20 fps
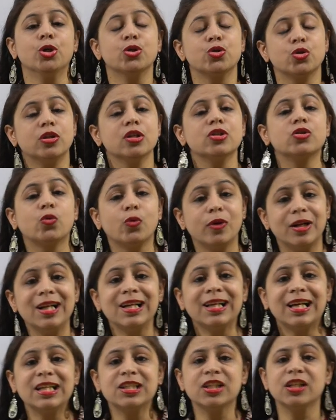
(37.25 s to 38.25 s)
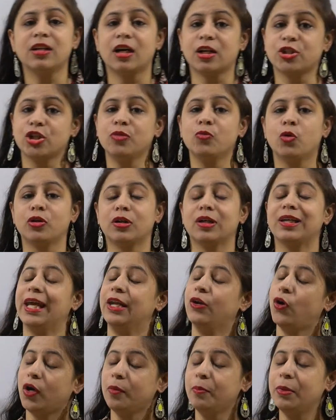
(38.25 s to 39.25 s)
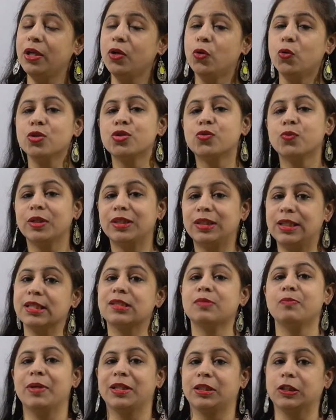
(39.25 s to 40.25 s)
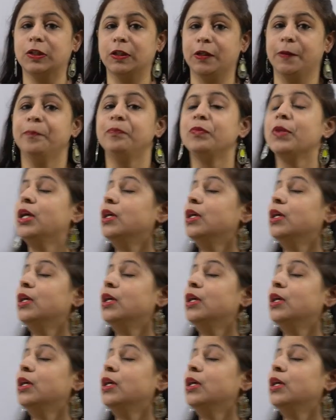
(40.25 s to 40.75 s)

So the squirrel cage induction motor cannot be used with this method.